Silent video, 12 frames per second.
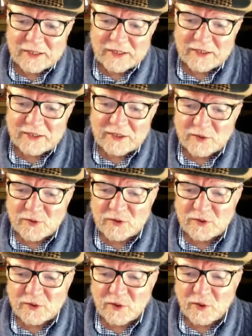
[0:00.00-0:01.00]
this is
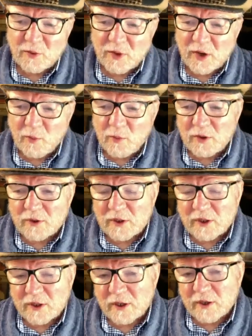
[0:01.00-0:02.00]
sort of what I wanted
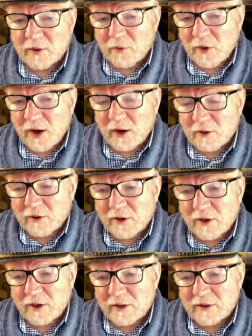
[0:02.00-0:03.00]
to kick around
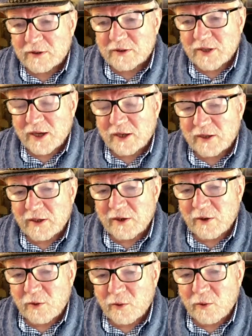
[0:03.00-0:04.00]
is that you
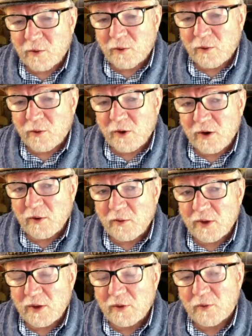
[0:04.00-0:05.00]
know where do
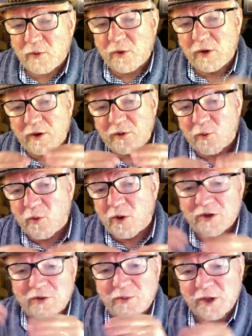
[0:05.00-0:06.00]
we where does
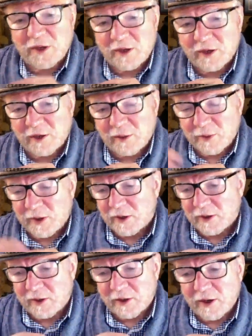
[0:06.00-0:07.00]
watchmaking come
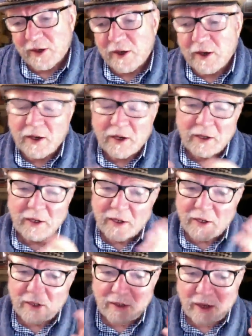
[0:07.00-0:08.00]
in?
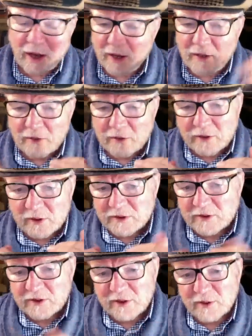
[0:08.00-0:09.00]
Uh, I don't
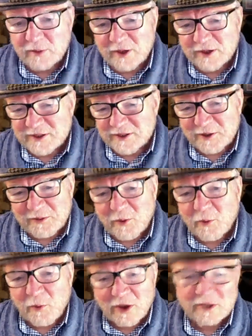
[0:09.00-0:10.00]
consider myself a
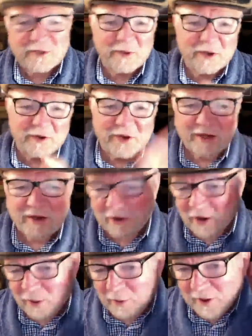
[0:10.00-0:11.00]
watchmaker. That's how
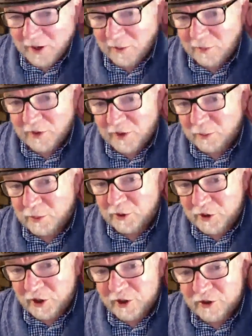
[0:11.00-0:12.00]
come I named it the
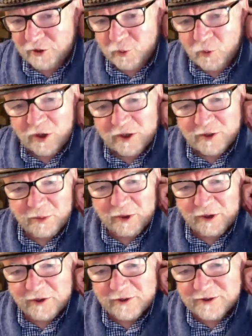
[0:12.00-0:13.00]
pretentious
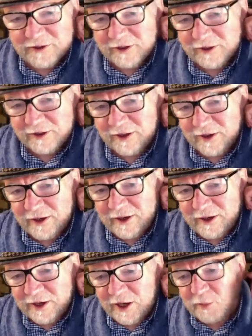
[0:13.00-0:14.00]
watchmakers to
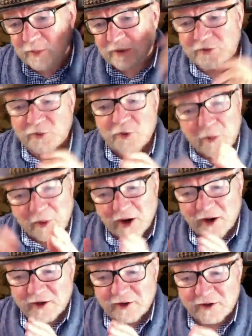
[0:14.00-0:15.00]
keep us
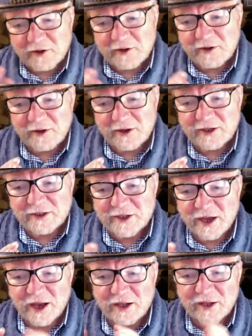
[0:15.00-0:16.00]
reminded
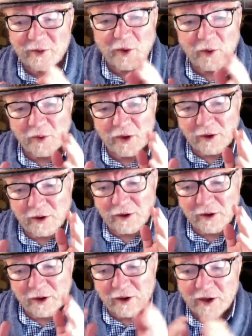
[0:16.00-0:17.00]
exactly what we
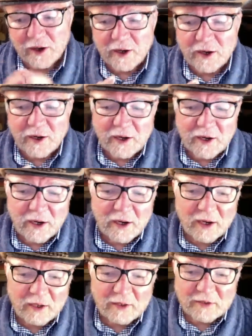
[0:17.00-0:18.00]
are.
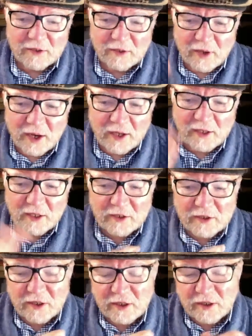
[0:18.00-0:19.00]
And so, hi
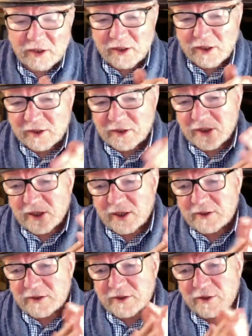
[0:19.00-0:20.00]
DG, and
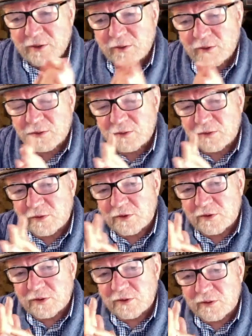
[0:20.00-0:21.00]
and so
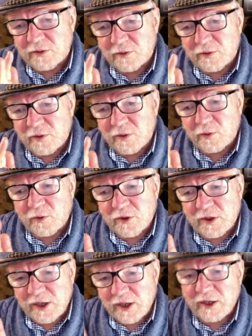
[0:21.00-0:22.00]
we're what we're
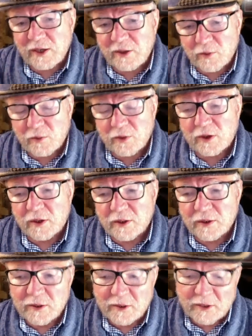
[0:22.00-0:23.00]
dealing
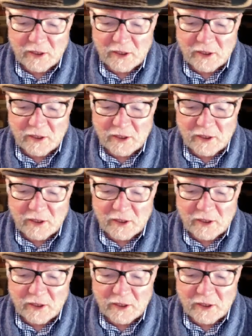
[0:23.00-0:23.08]
with